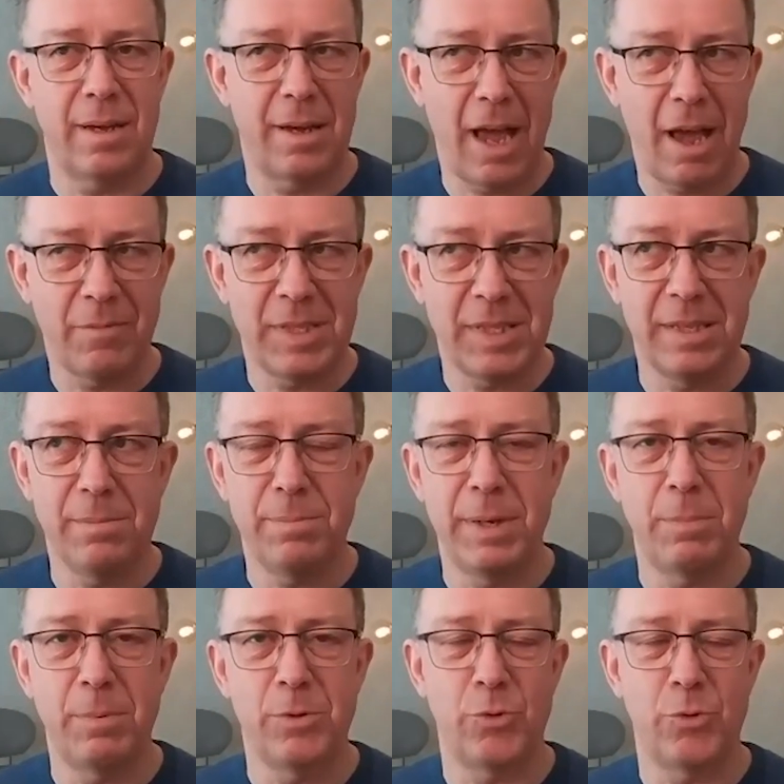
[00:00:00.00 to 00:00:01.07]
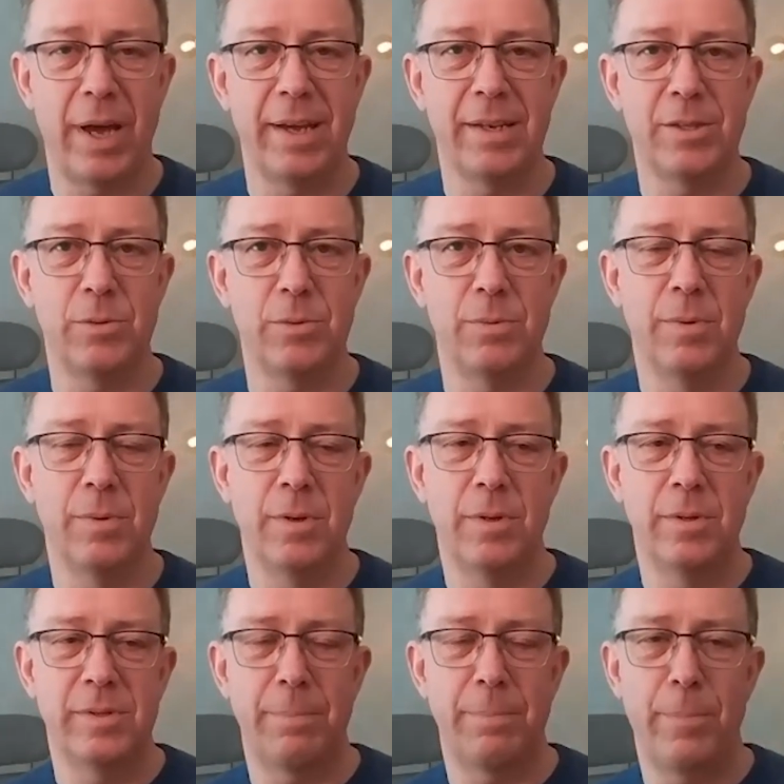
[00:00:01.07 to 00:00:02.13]
I've seen people trying to
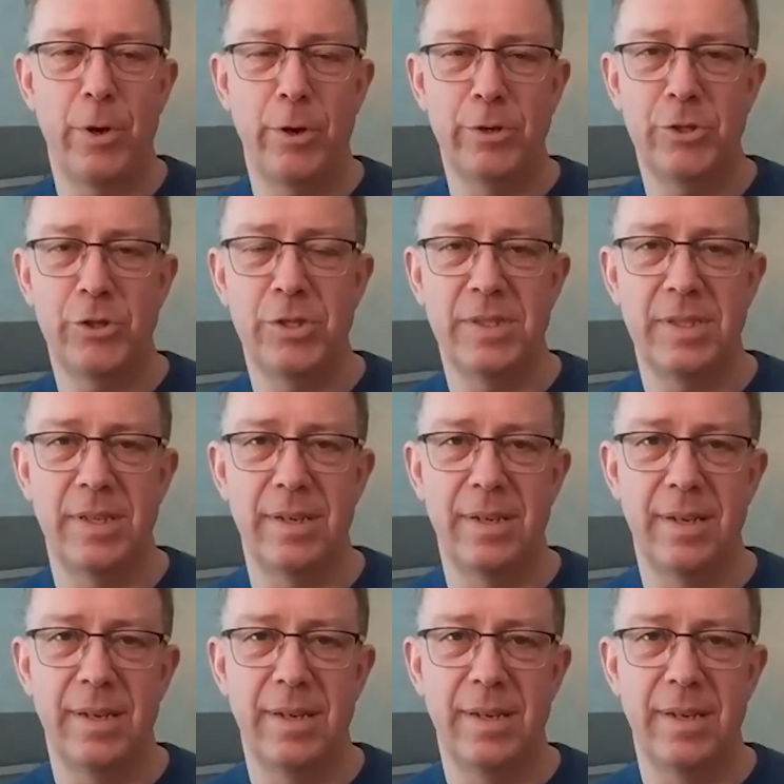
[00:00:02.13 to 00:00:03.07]
purchase it,